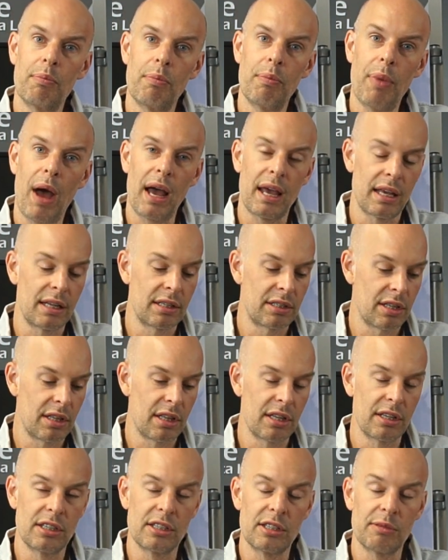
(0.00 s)
backing to
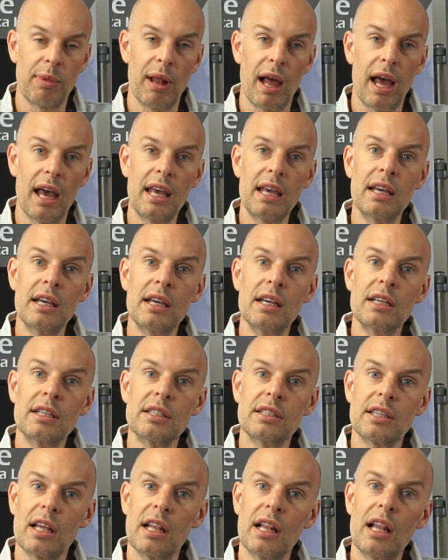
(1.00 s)
the display,
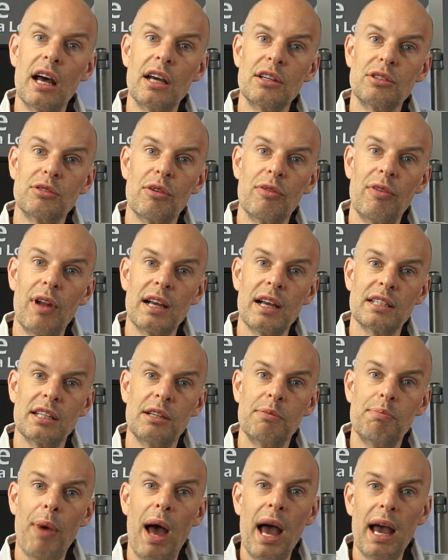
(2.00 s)
so the light's
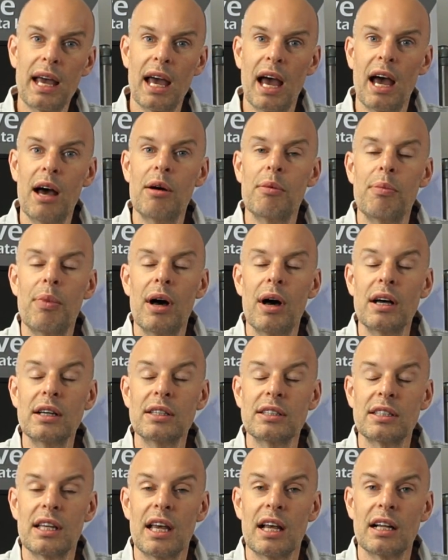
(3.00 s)
reflected back out
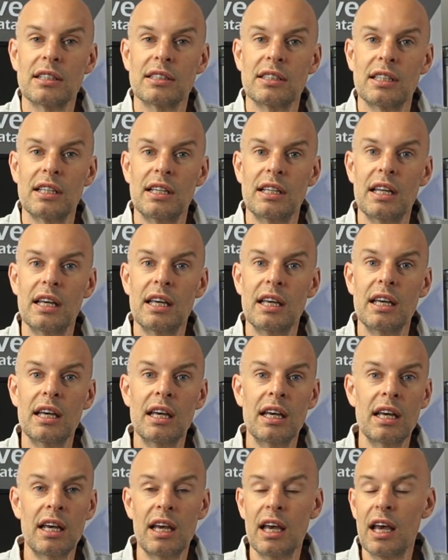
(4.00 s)
past the L C D,
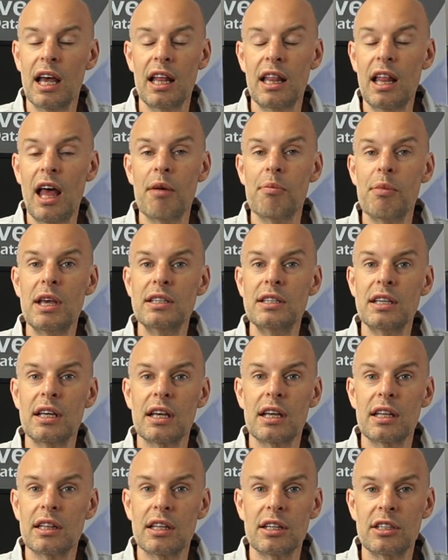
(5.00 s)
and that means
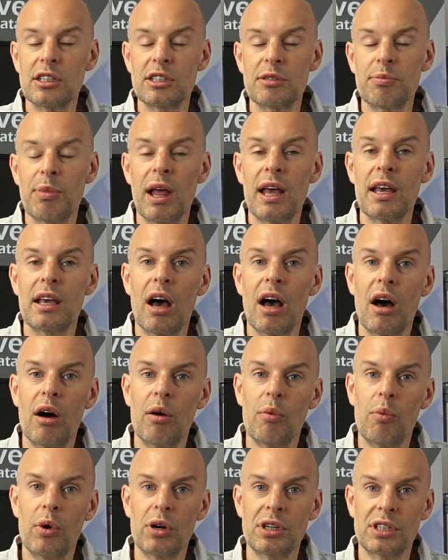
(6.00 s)
it, the display
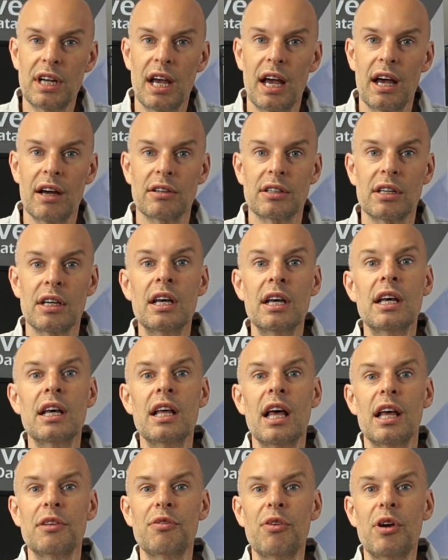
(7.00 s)
can't wash out.
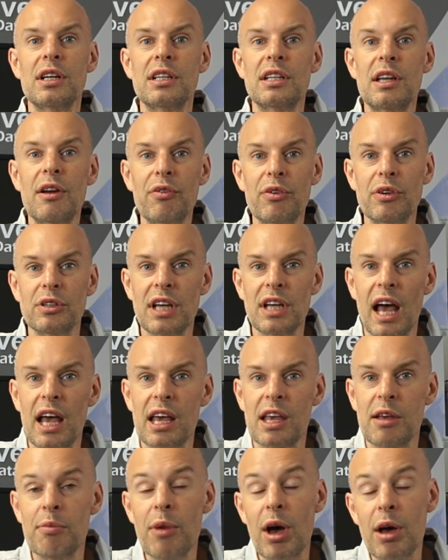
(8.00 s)
That's very different to how
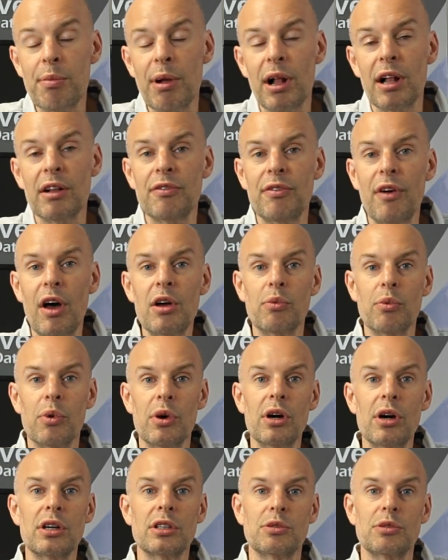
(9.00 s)
your mobile phone
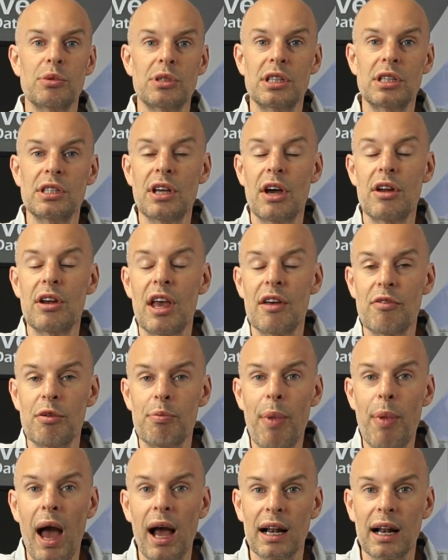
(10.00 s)
works, which is only ever
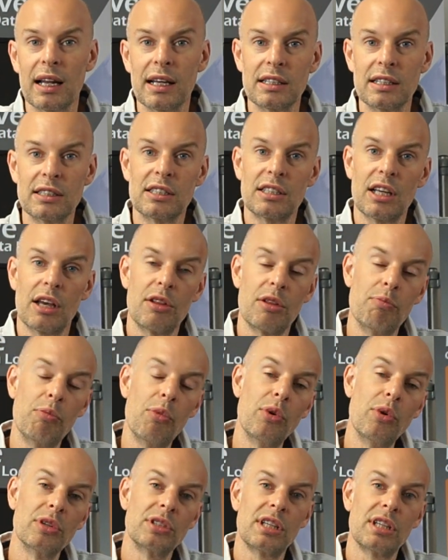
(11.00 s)
backlit, so the
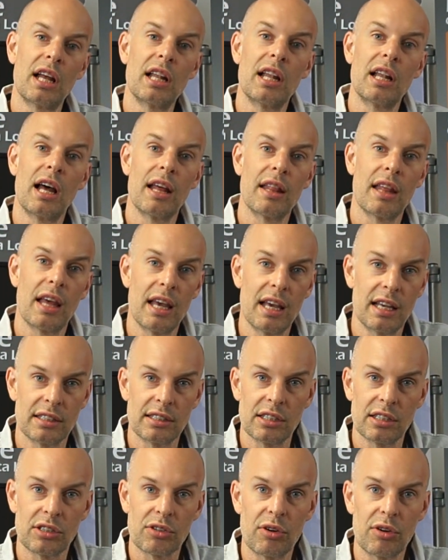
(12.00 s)
more sunlight that
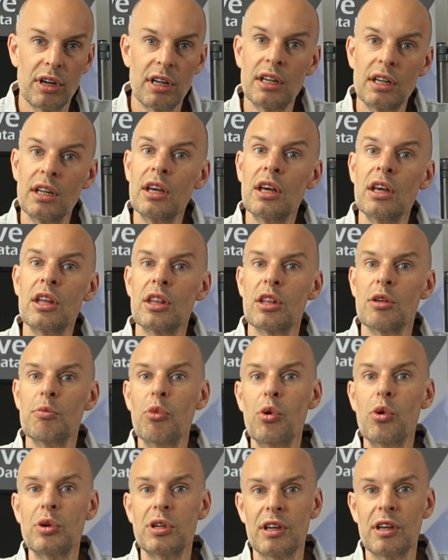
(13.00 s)
hits the screen, the
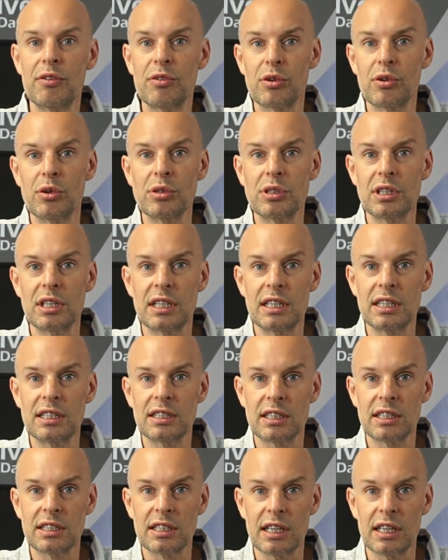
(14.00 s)
more difficult it is
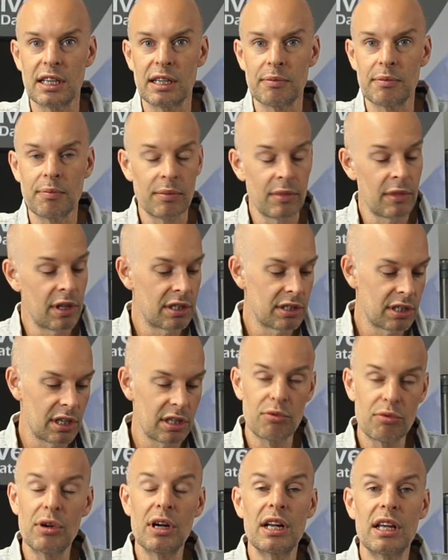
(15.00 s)
to see. So
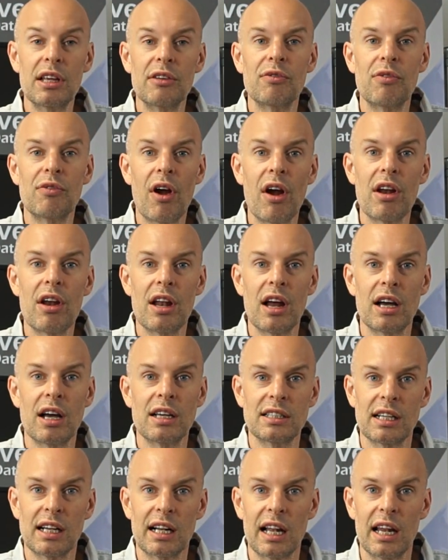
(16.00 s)
it's really very
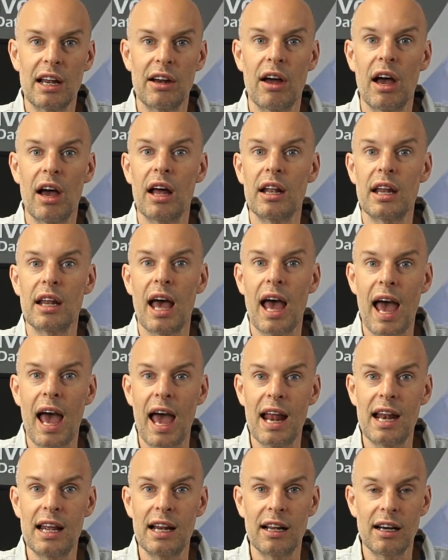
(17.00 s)
nice and clear under
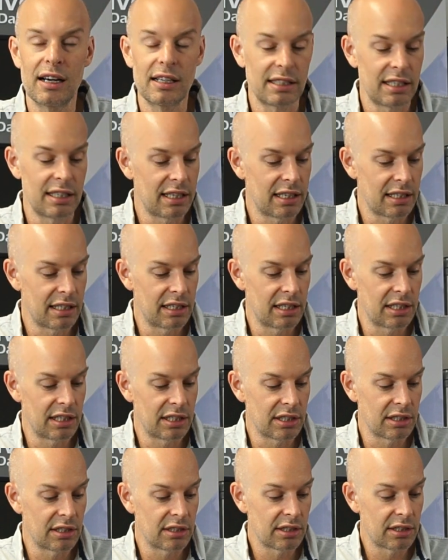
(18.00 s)
any lighting
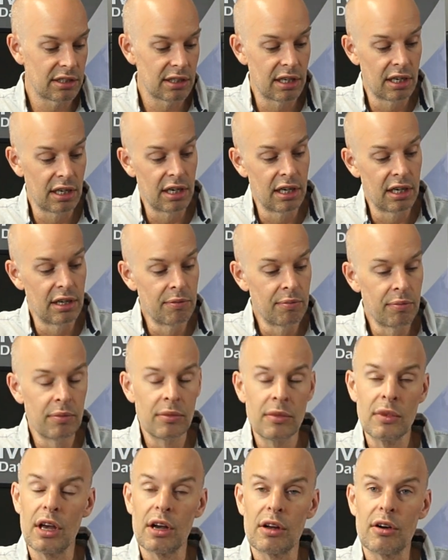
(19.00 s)
conditions.
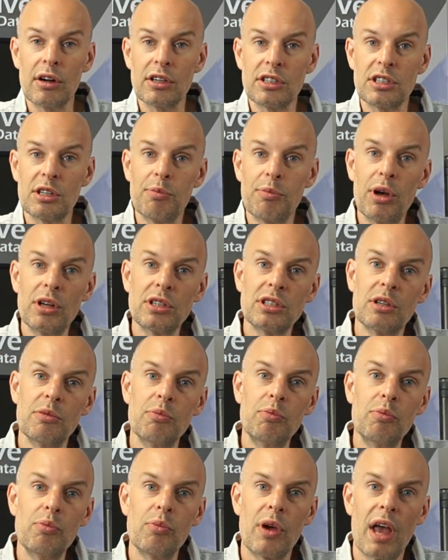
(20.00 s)
Across the
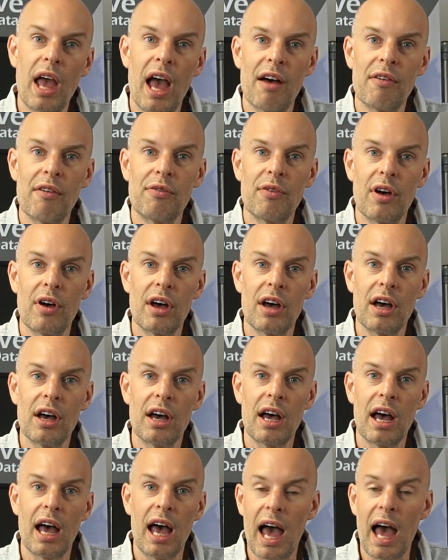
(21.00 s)
bottom we have
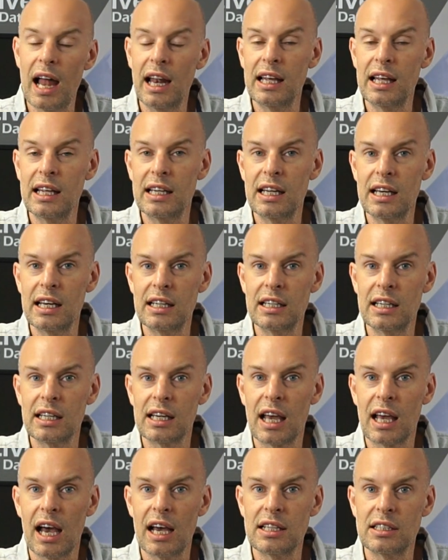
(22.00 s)
uh, L E D
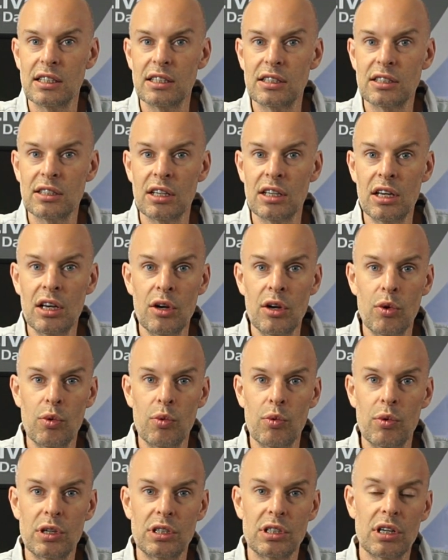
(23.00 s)
indicators,
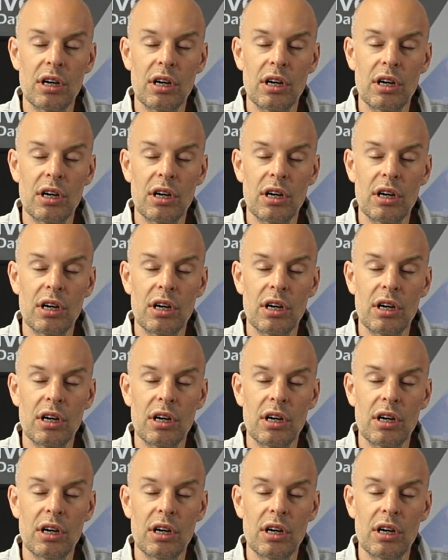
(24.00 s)
which